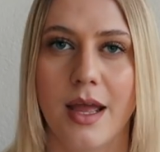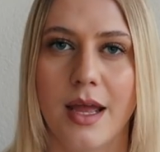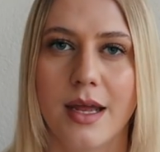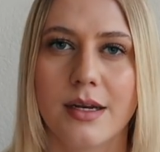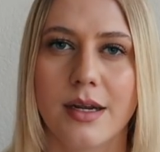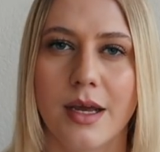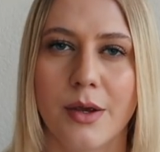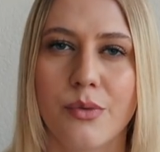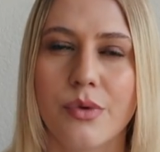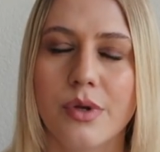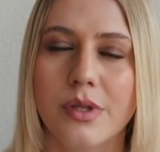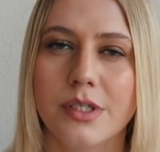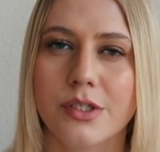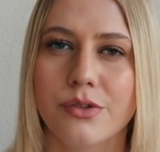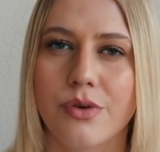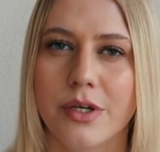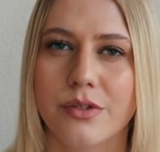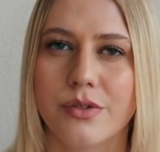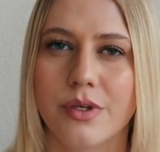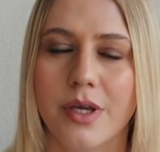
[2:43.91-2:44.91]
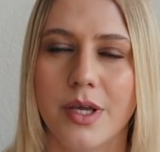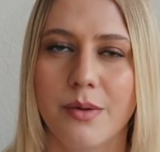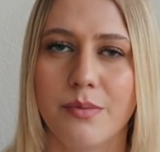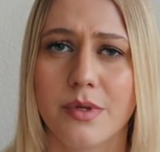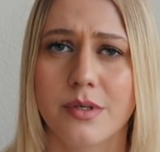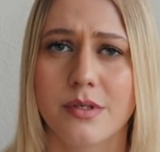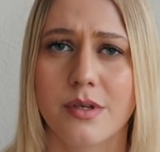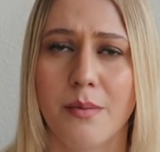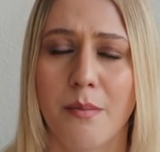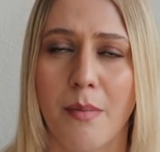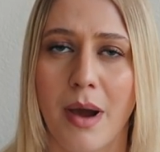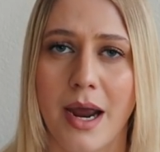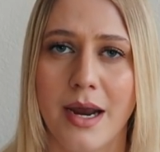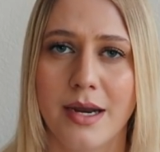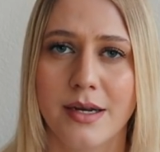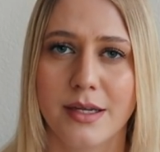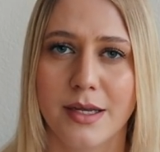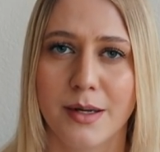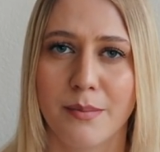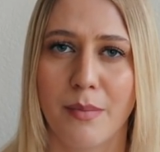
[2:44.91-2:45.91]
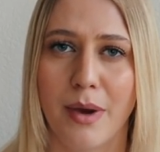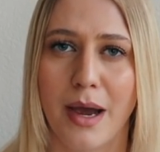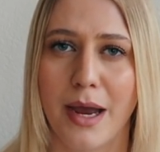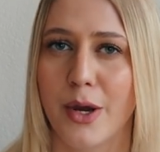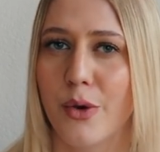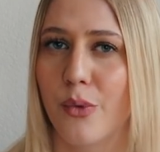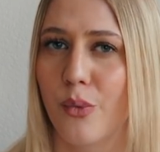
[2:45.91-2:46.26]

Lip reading: And I really try to keep this in mind in my